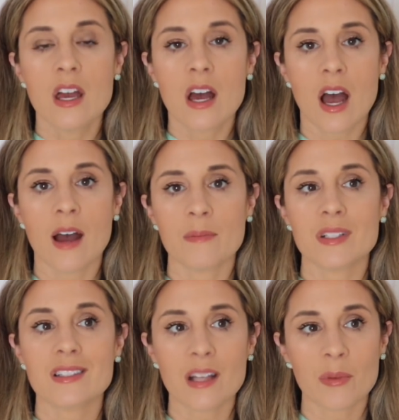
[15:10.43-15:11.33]
um,
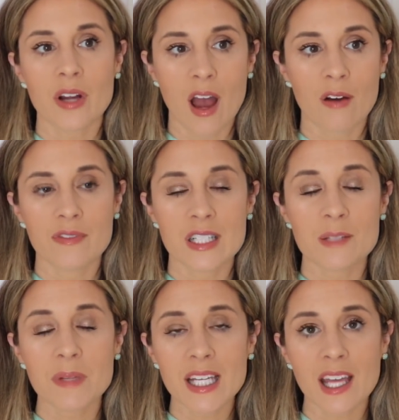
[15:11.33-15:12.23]
summer outfits.
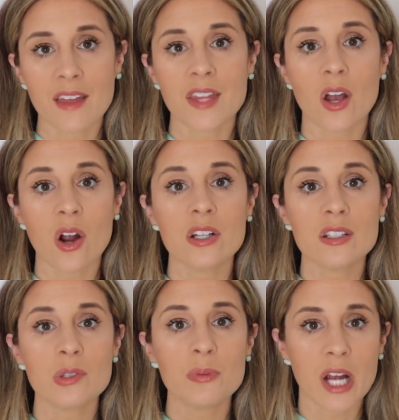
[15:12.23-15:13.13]
But again, they are a
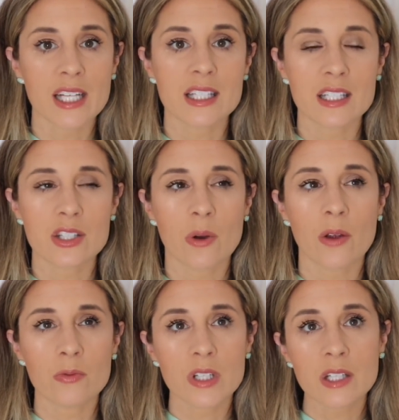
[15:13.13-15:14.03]
little pricey so I
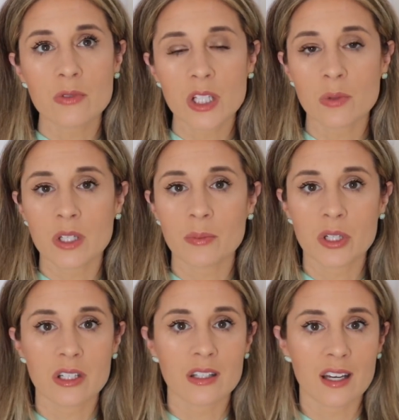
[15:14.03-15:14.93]
really, really want to
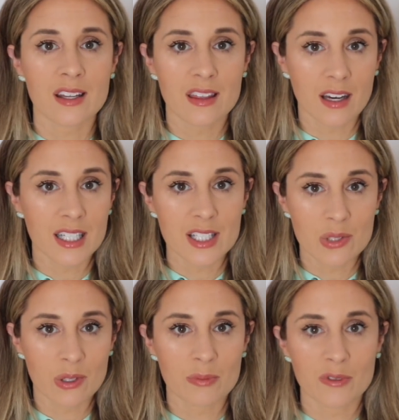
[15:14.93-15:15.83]
put a lot of thought
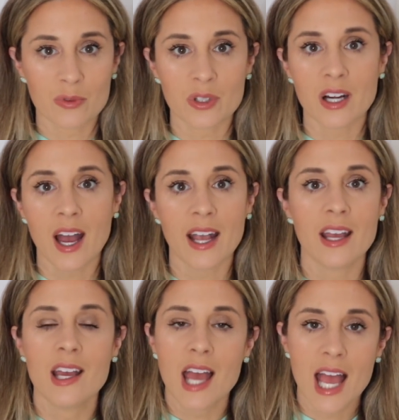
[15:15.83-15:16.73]
into it before I
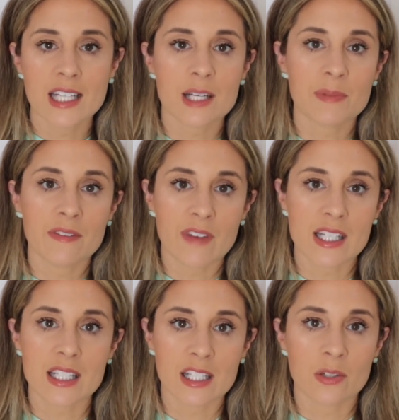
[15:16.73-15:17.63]
end up
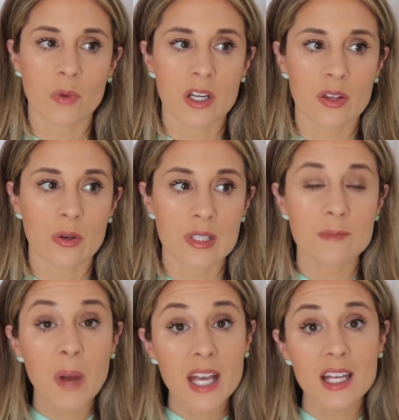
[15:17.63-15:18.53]
investing in one of those.
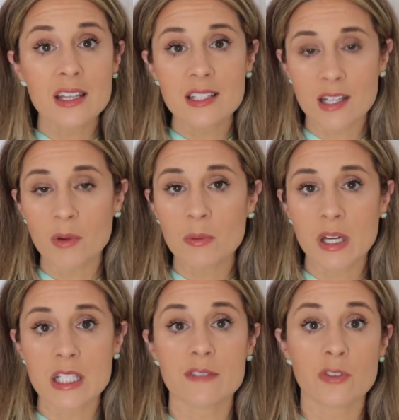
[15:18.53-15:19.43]
But in the summer
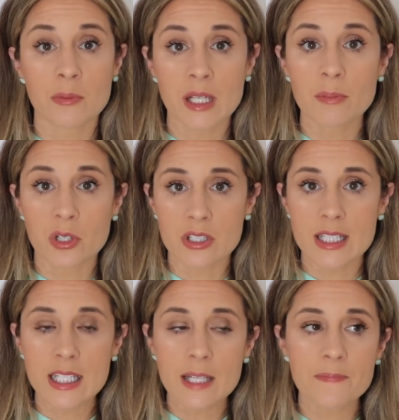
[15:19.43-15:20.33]
months for me
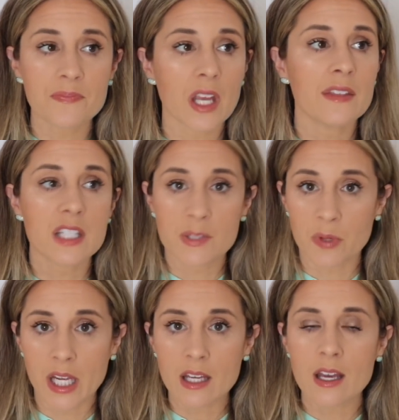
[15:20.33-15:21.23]
personally and the
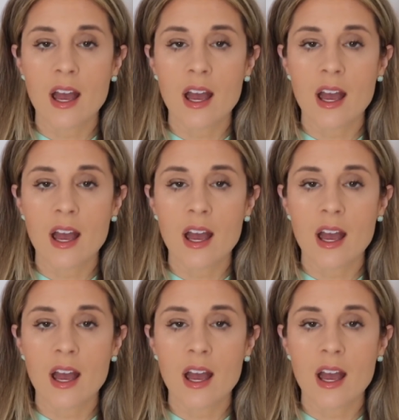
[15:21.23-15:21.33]
spring,